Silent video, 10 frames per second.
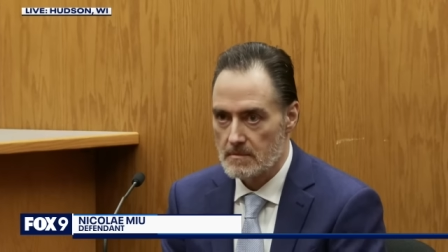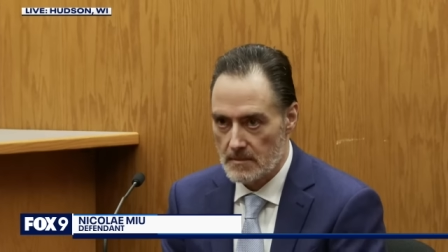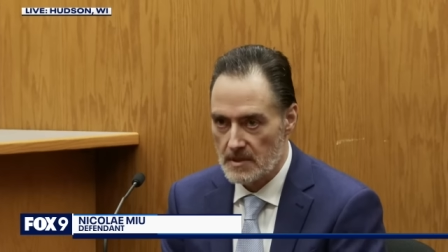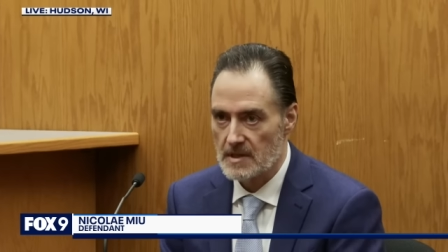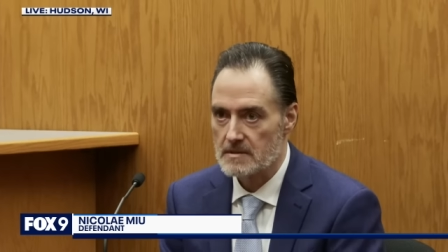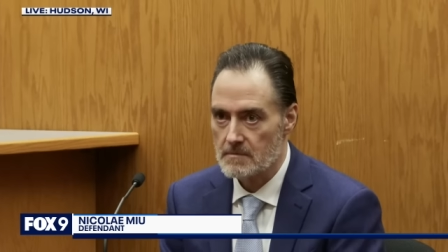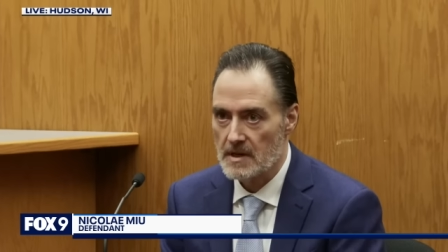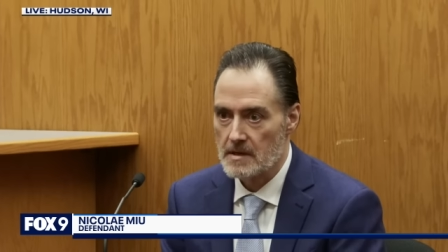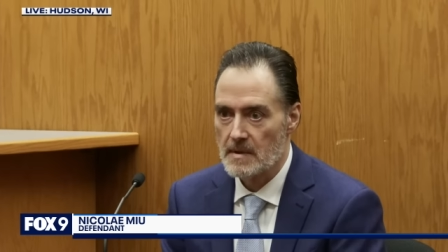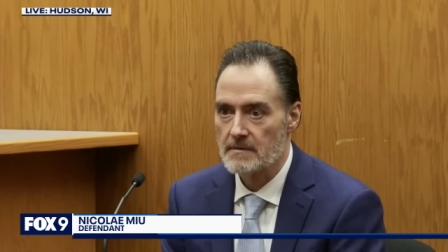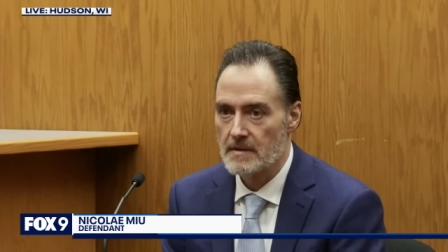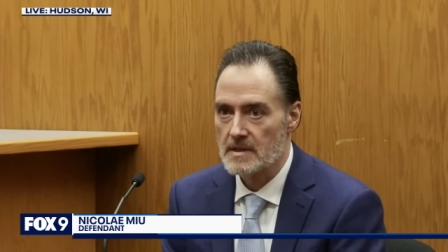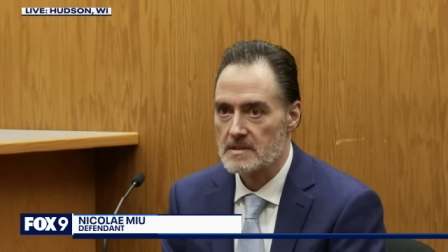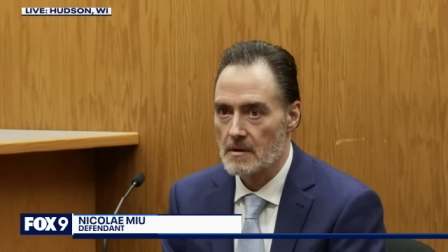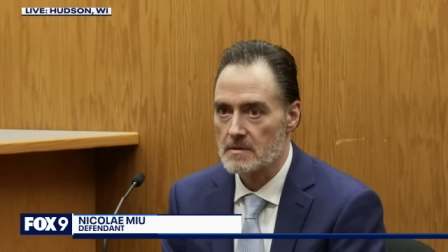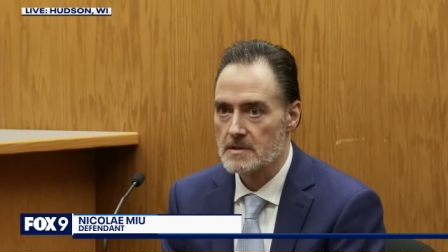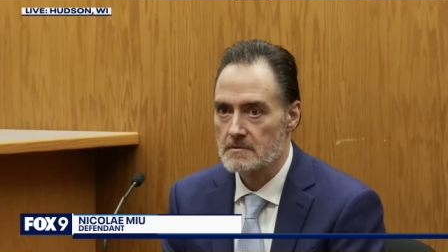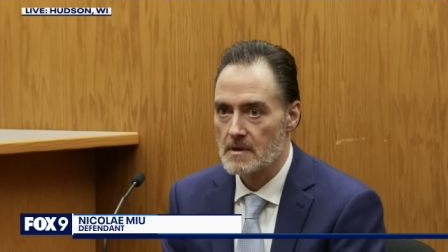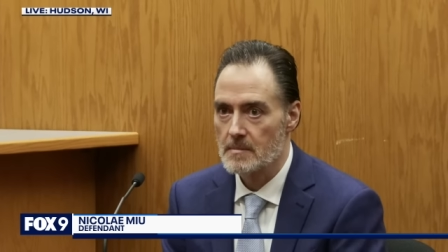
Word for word: Yes, right in my face, I would describe. it.